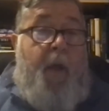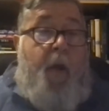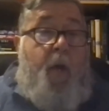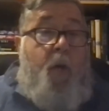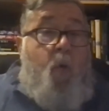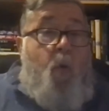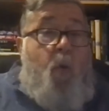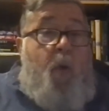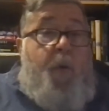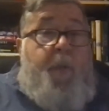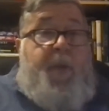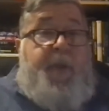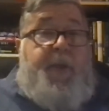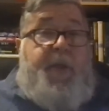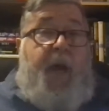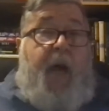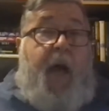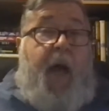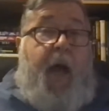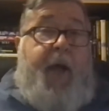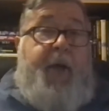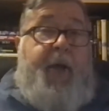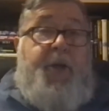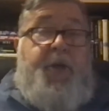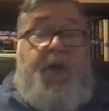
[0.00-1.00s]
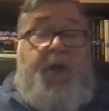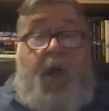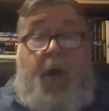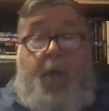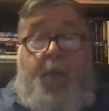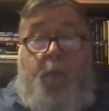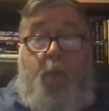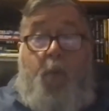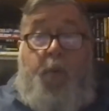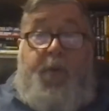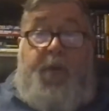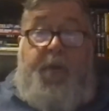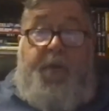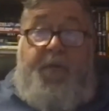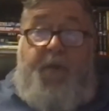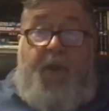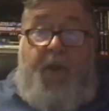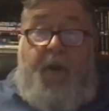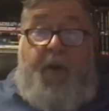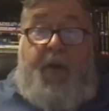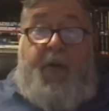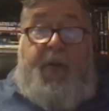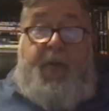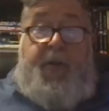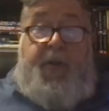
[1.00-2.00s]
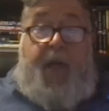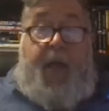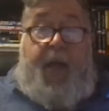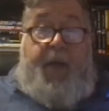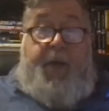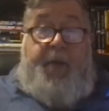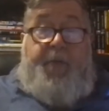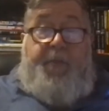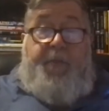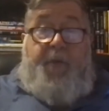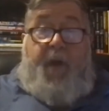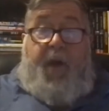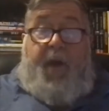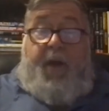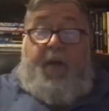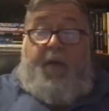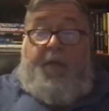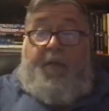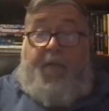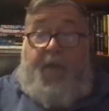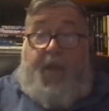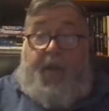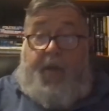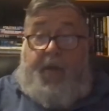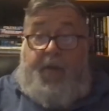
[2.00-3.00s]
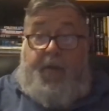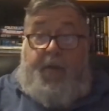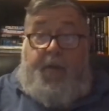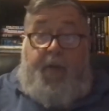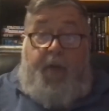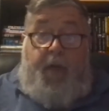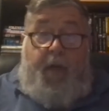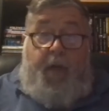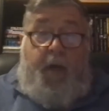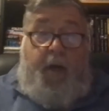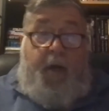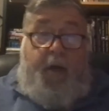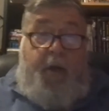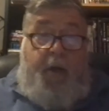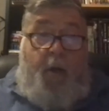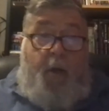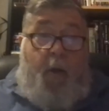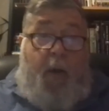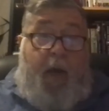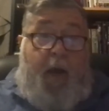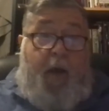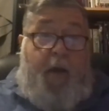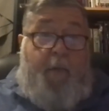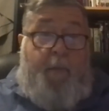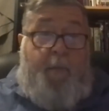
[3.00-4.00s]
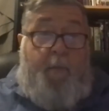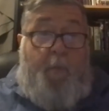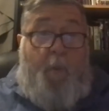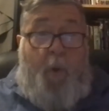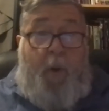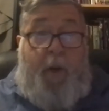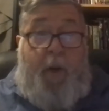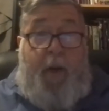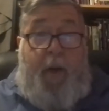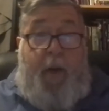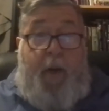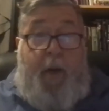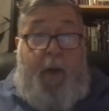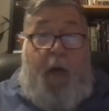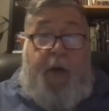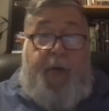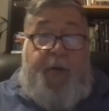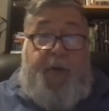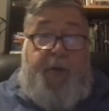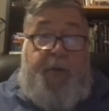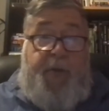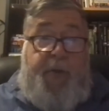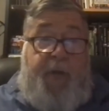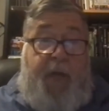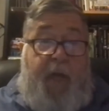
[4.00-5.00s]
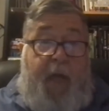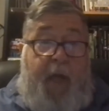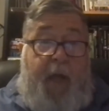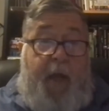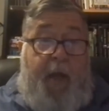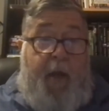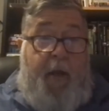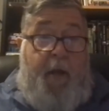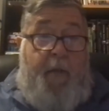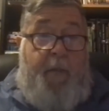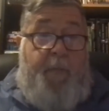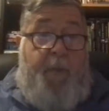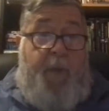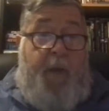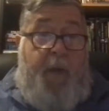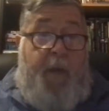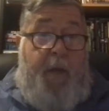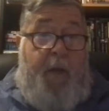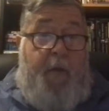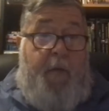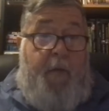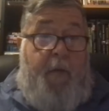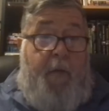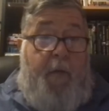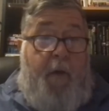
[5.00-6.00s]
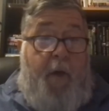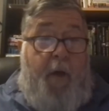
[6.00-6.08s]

Women's high jump was a very satisfying event. You had Maria Lazinskaya competing